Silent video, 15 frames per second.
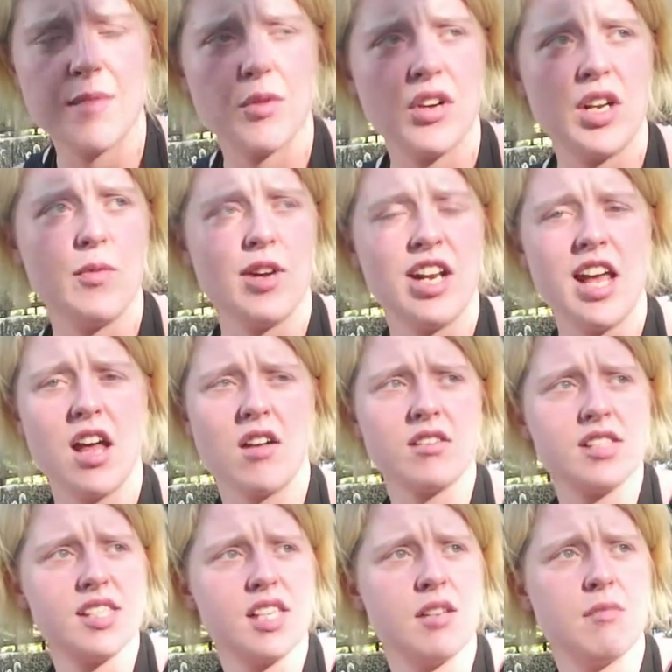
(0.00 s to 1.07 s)
or anyone
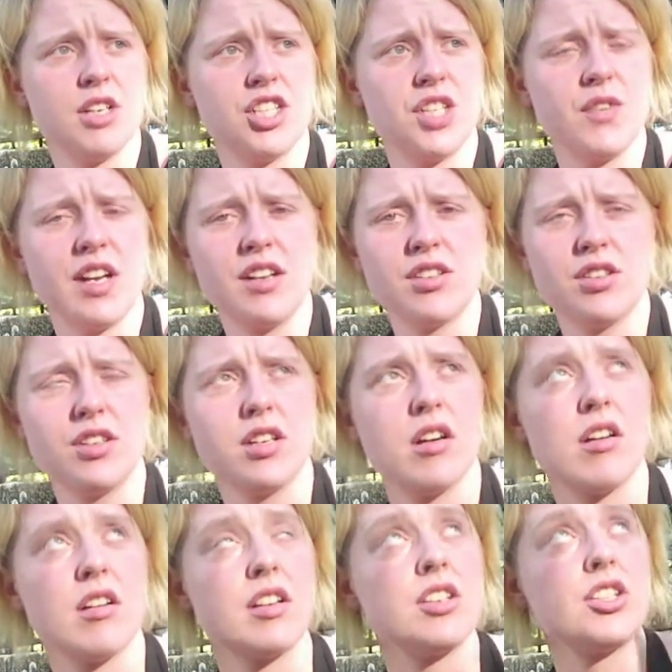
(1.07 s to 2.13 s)
else, but she ran into the
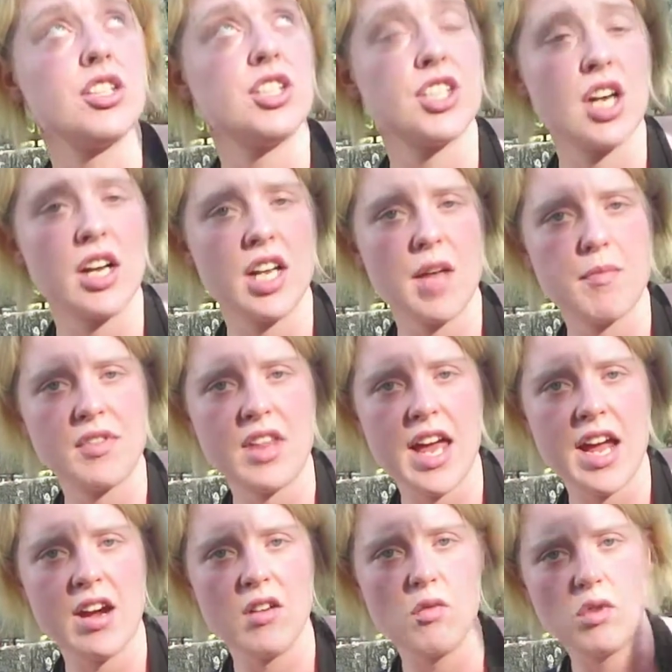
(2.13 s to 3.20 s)
yard and she shot it up in the
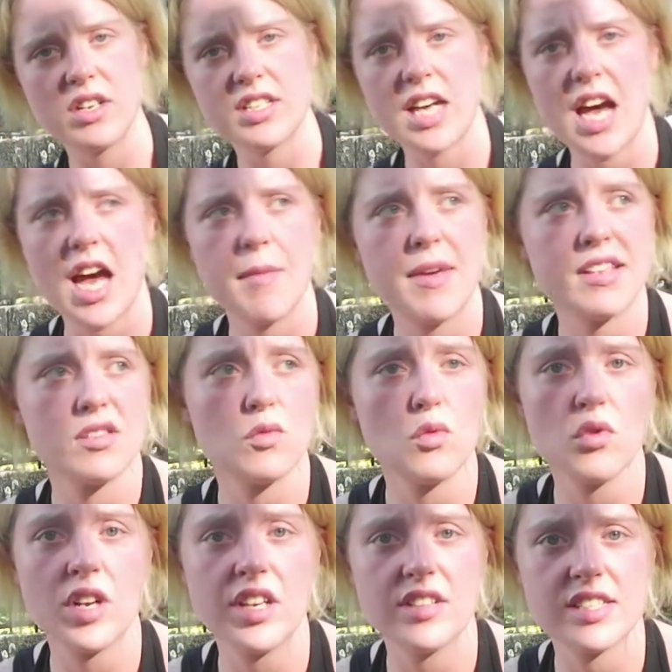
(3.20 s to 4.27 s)
air one time as a
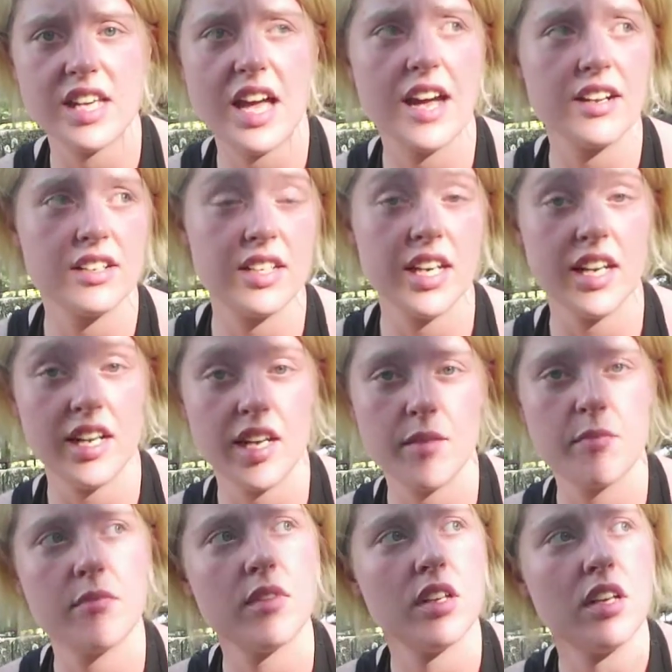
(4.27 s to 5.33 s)
warning sign to get
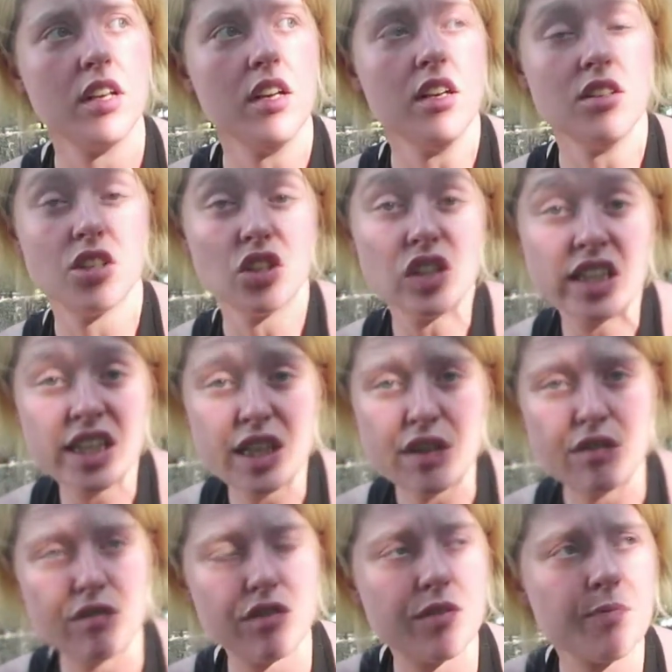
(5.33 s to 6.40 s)
him to
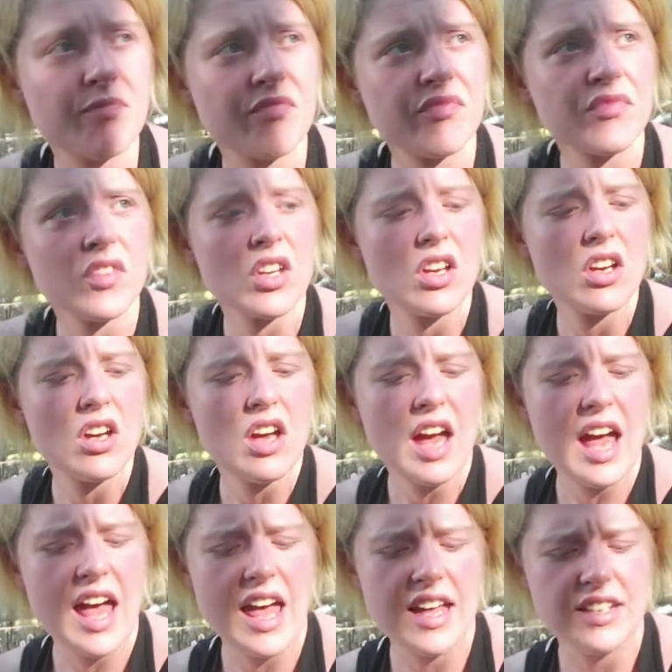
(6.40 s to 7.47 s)
leave.
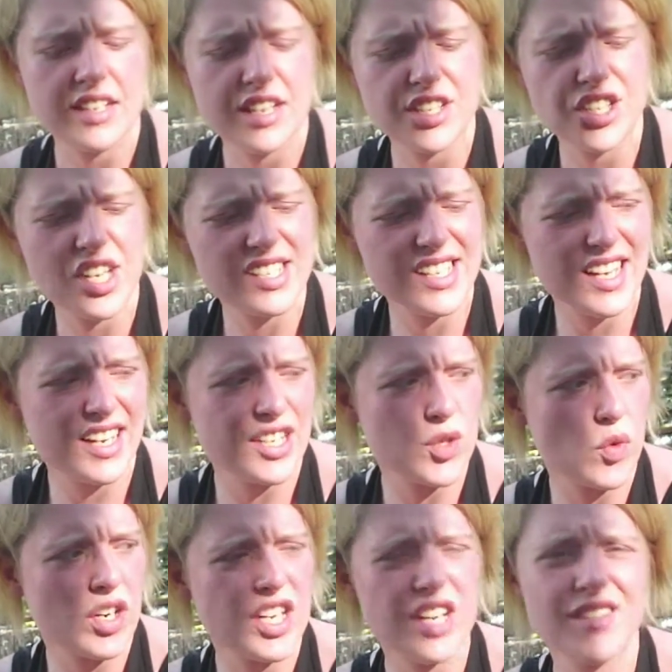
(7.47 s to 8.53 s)
And she's getting
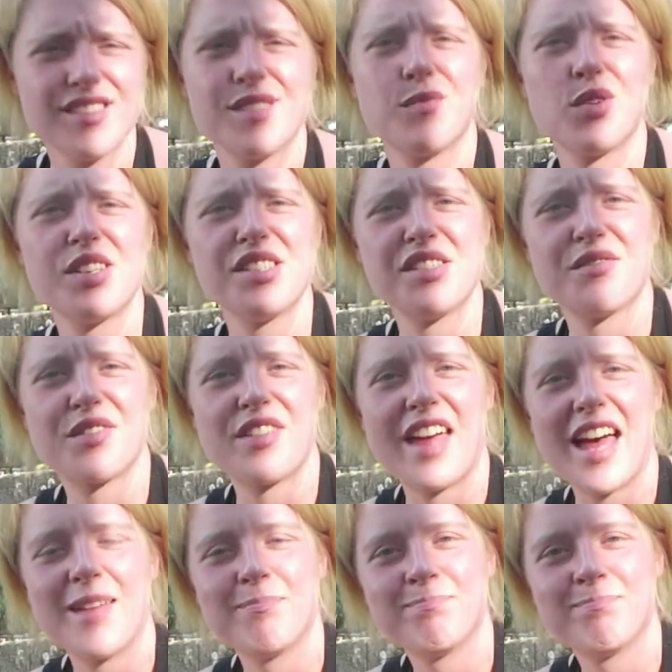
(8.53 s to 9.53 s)
20 years in prison for that.